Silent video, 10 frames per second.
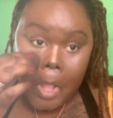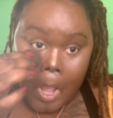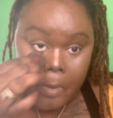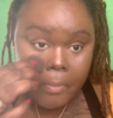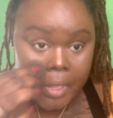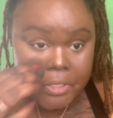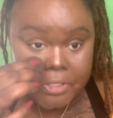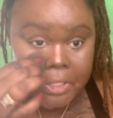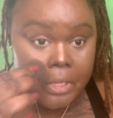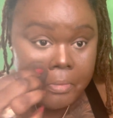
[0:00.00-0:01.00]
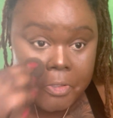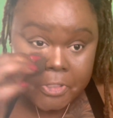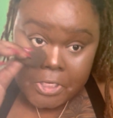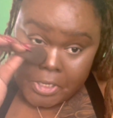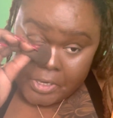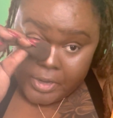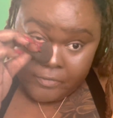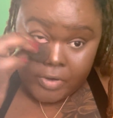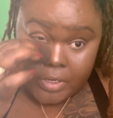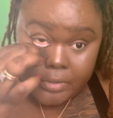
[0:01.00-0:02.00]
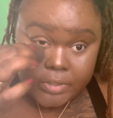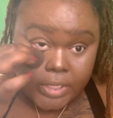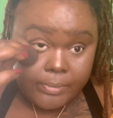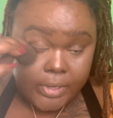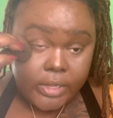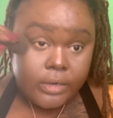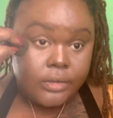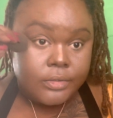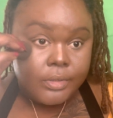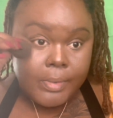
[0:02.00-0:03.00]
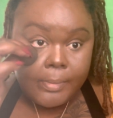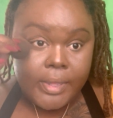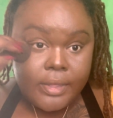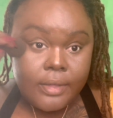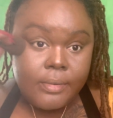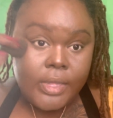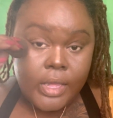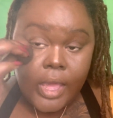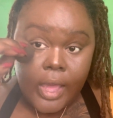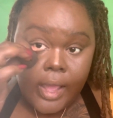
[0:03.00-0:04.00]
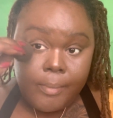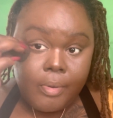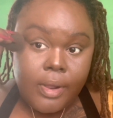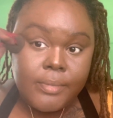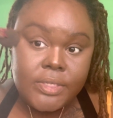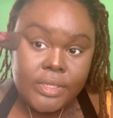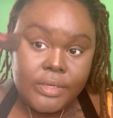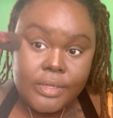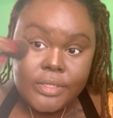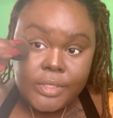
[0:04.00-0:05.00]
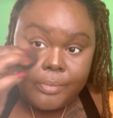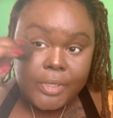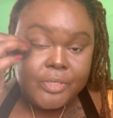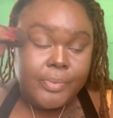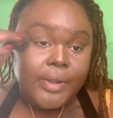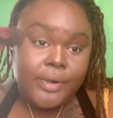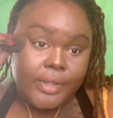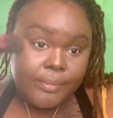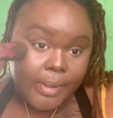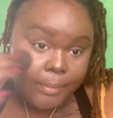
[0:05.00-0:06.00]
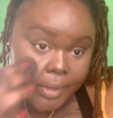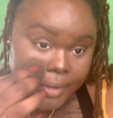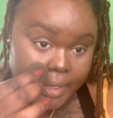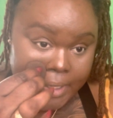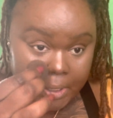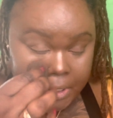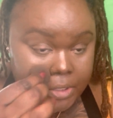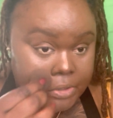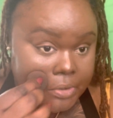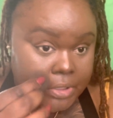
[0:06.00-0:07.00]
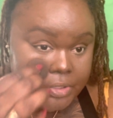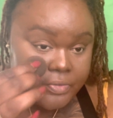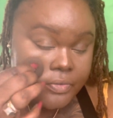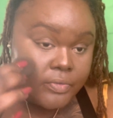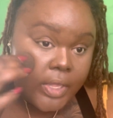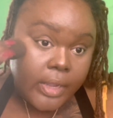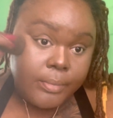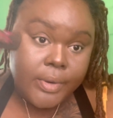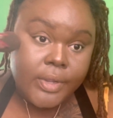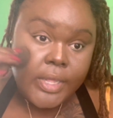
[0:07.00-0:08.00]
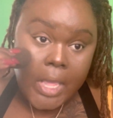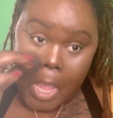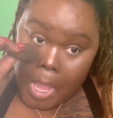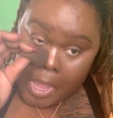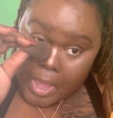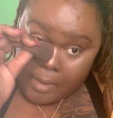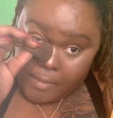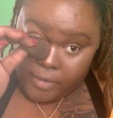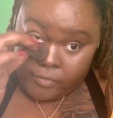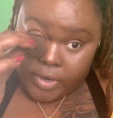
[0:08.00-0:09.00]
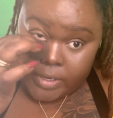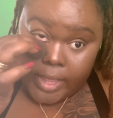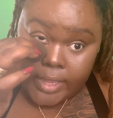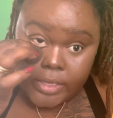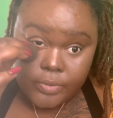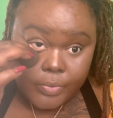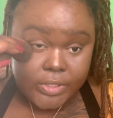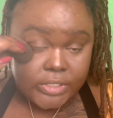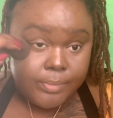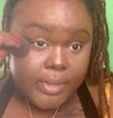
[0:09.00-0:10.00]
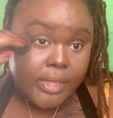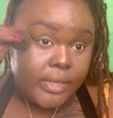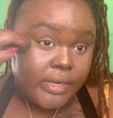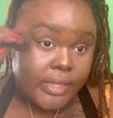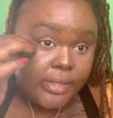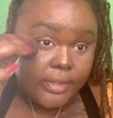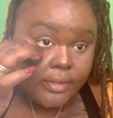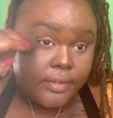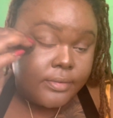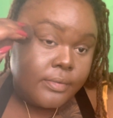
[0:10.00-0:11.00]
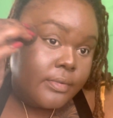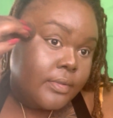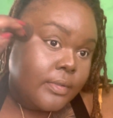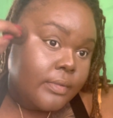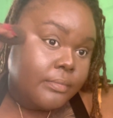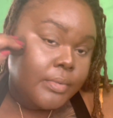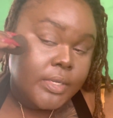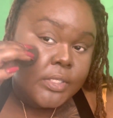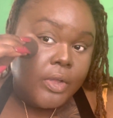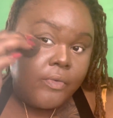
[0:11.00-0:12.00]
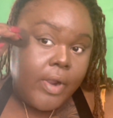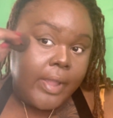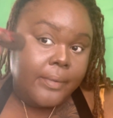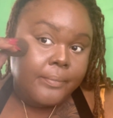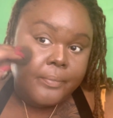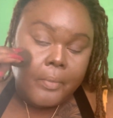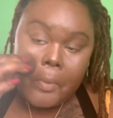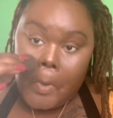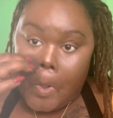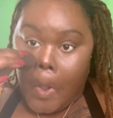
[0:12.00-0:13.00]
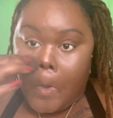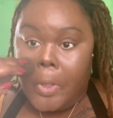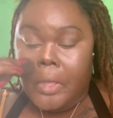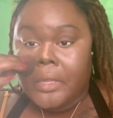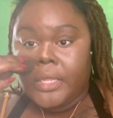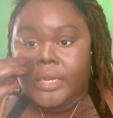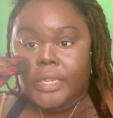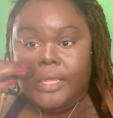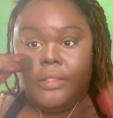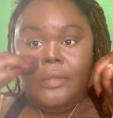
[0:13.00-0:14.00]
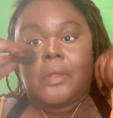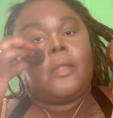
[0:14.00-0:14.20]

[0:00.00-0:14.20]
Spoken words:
I'm actually almost done. It really don't take me that long to do my makeup. I promise it looks so much better in my mirror than it does on this camera. And my ring light, it wants to be a dick. But it's all right. We're going to get it together.